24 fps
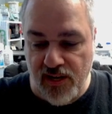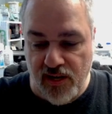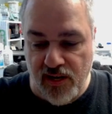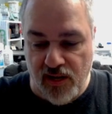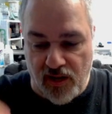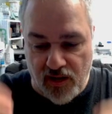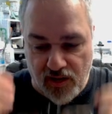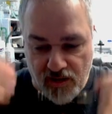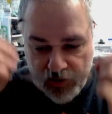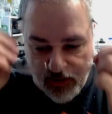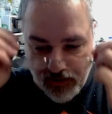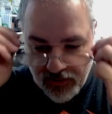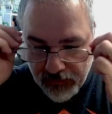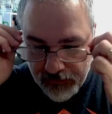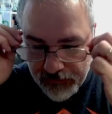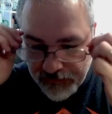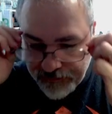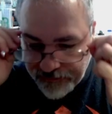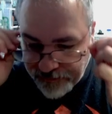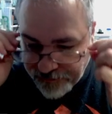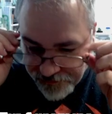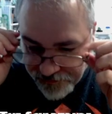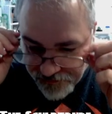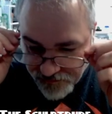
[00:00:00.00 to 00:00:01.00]

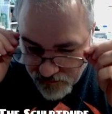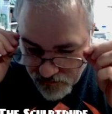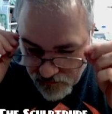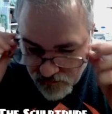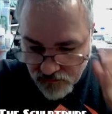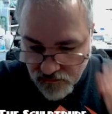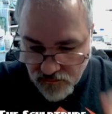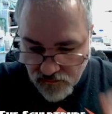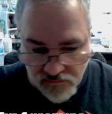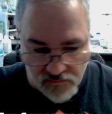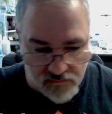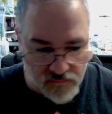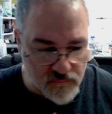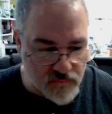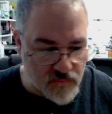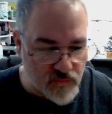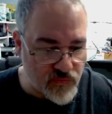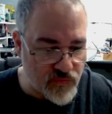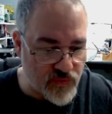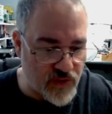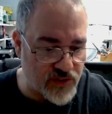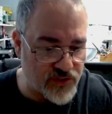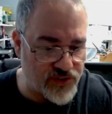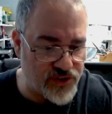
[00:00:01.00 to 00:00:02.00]

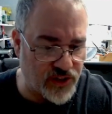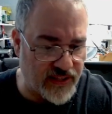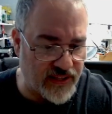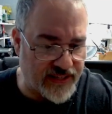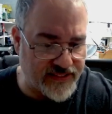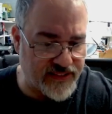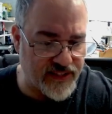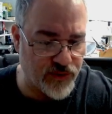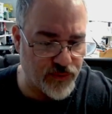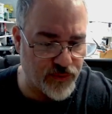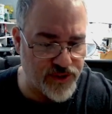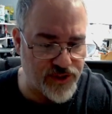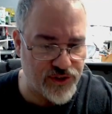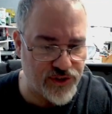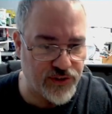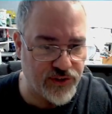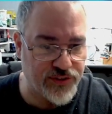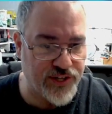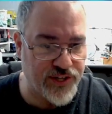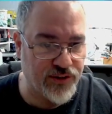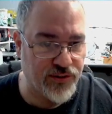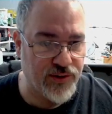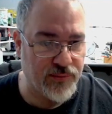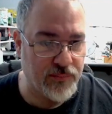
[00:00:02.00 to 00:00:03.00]
So like the original
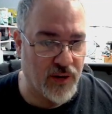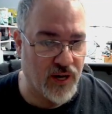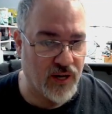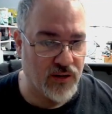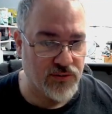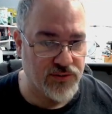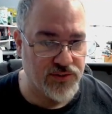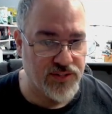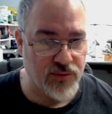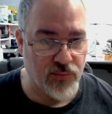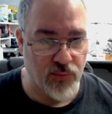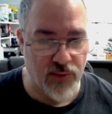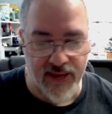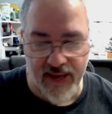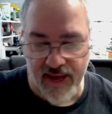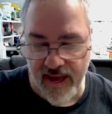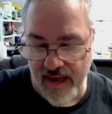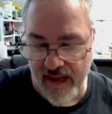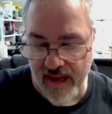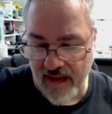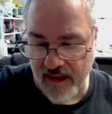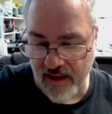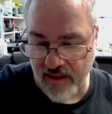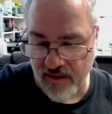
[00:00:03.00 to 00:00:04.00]
Niren models that we
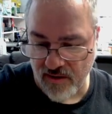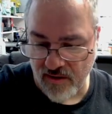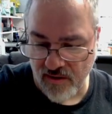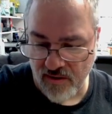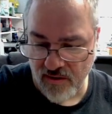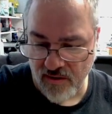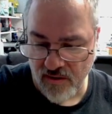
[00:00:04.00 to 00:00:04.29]
had,